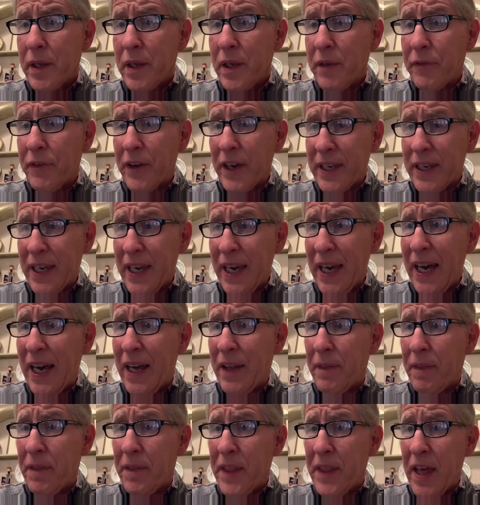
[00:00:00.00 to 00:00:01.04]
if I
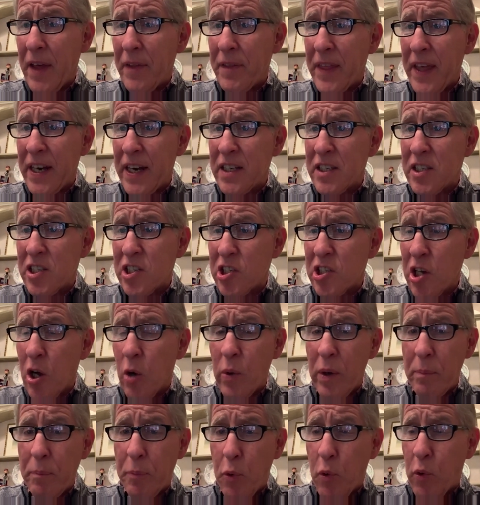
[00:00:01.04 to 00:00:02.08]
can, that is
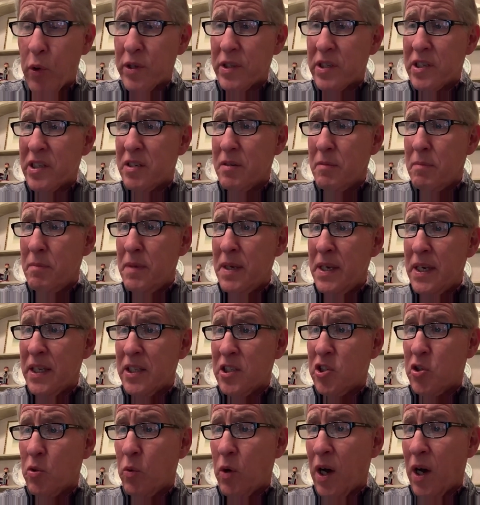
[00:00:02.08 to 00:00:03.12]
so important to me
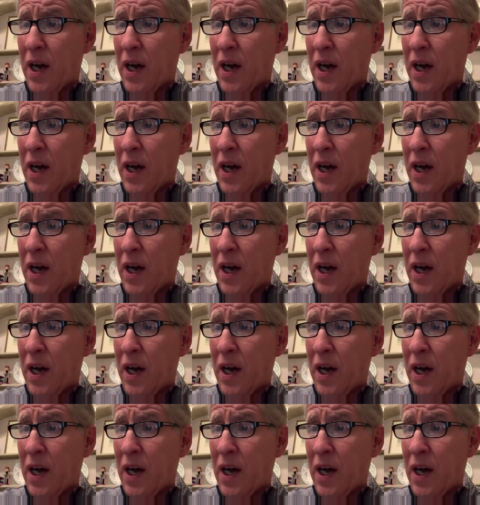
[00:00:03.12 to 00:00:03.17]
and to